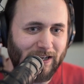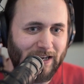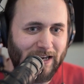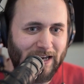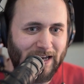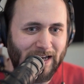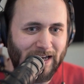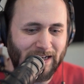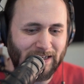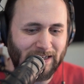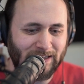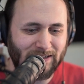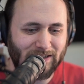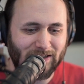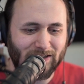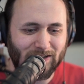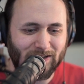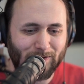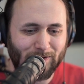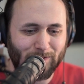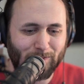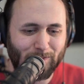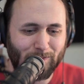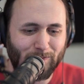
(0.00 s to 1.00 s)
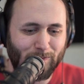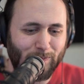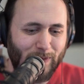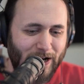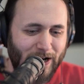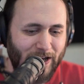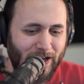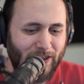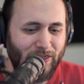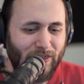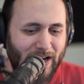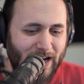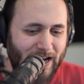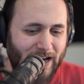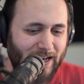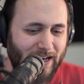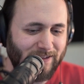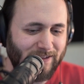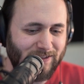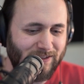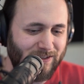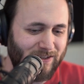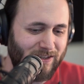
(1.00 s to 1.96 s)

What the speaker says: And by that,